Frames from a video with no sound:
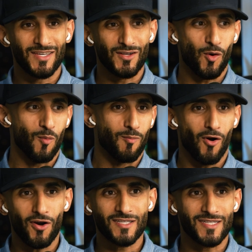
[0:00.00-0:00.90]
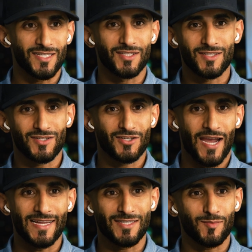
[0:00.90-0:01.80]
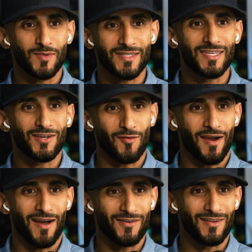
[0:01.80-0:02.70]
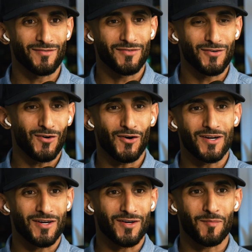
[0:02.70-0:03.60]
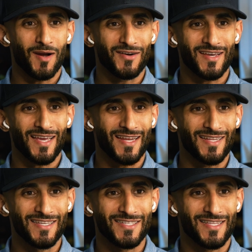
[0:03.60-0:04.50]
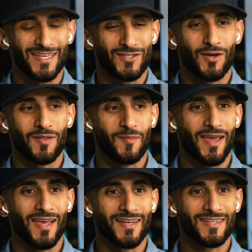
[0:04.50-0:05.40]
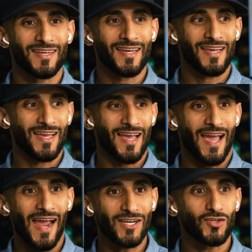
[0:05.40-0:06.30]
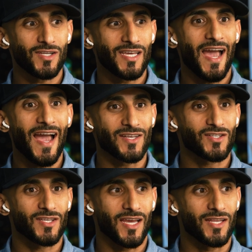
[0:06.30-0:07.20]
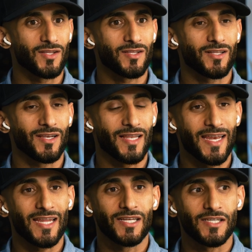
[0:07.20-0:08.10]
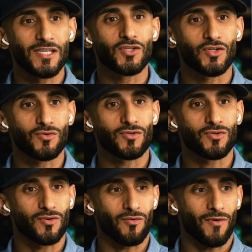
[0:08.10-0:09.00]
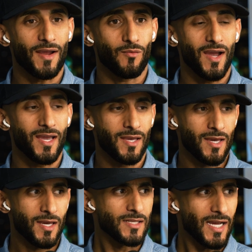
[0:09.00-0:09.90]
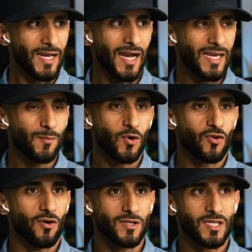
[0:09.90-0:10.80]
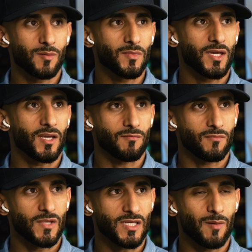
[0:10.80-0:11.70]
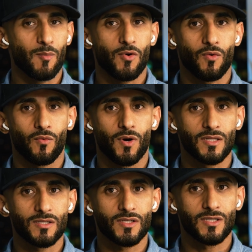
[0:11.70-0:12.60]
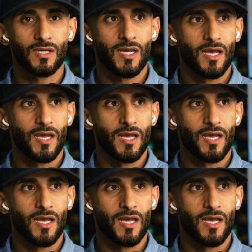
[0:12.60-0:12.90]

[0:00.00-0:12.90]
you know, boss the chat GPT around and feel all good about getting these things on demand, actually ask and let it lead you to the right way. Because I, I, came across something, because I remember once